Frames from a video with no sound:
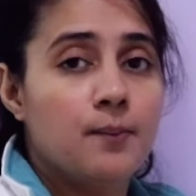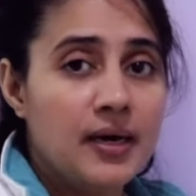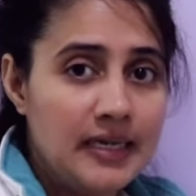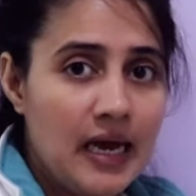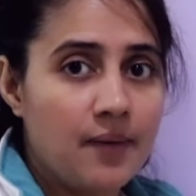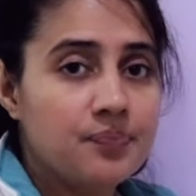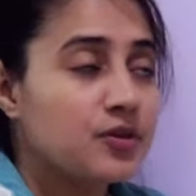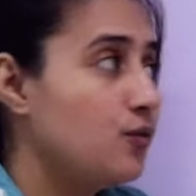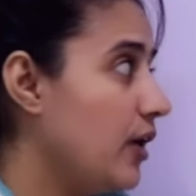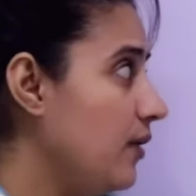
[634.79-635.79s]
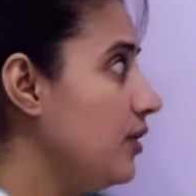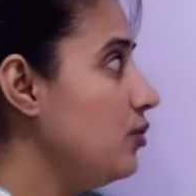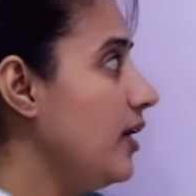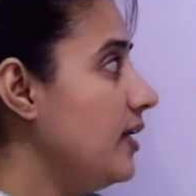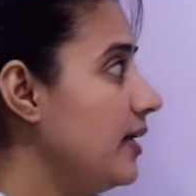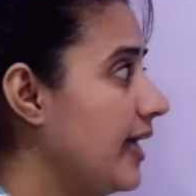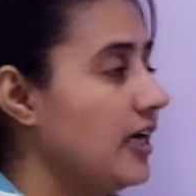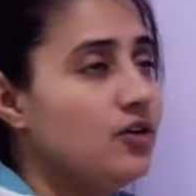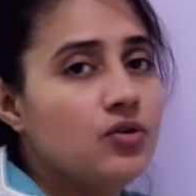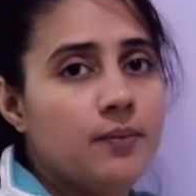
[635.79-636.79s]
But yeah, whenever you enter
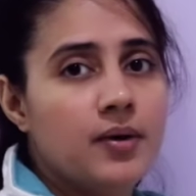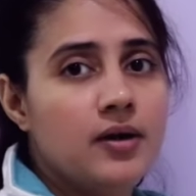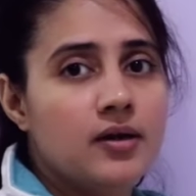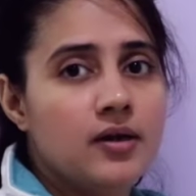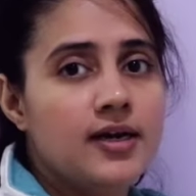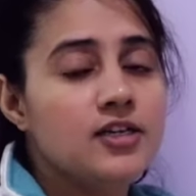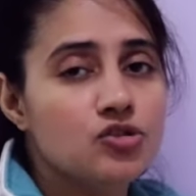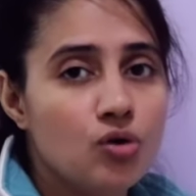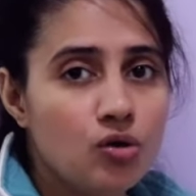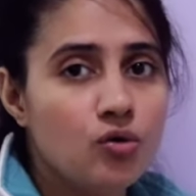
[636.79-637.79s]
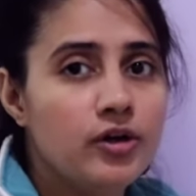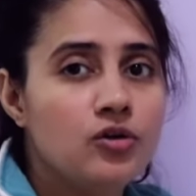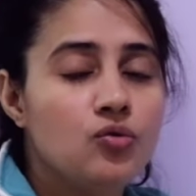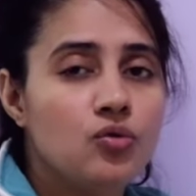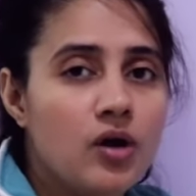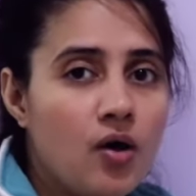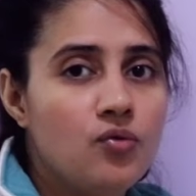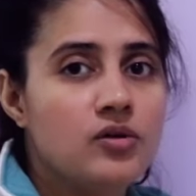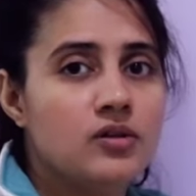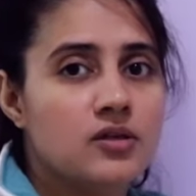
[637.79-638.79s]
negative number, it is not going to
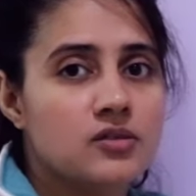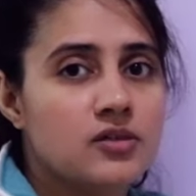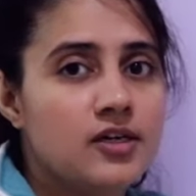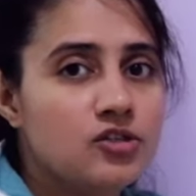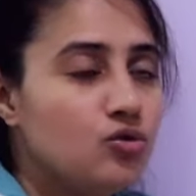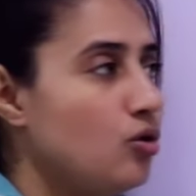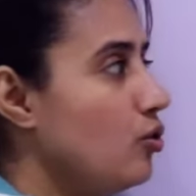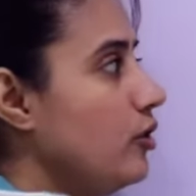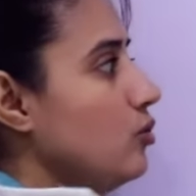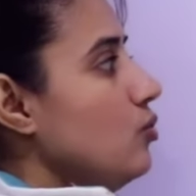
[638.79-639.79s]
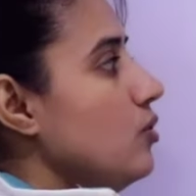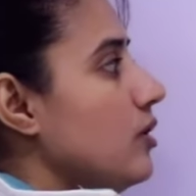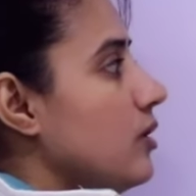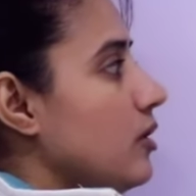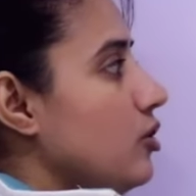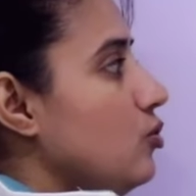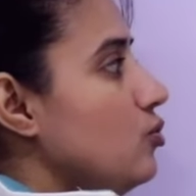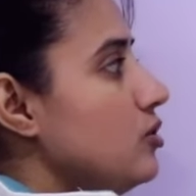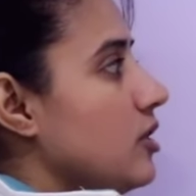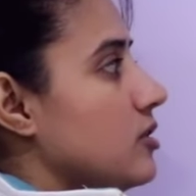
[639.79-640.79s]
count this. It is not going to
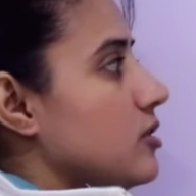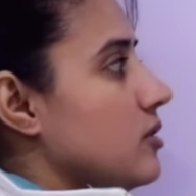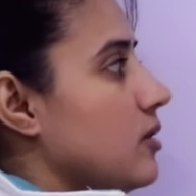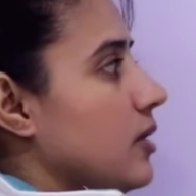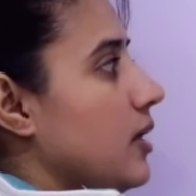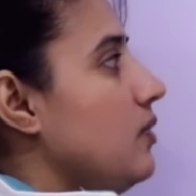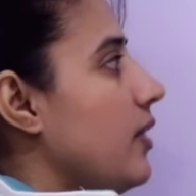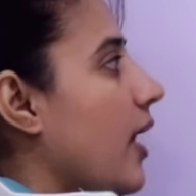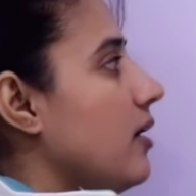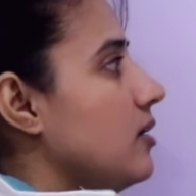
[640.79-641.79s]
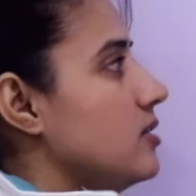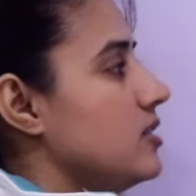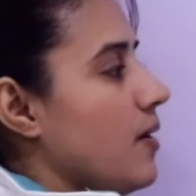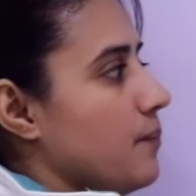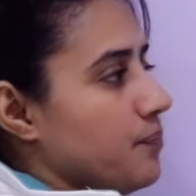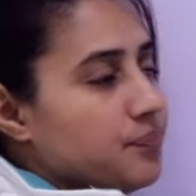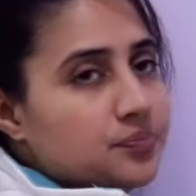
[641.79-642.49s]
use this in that sum.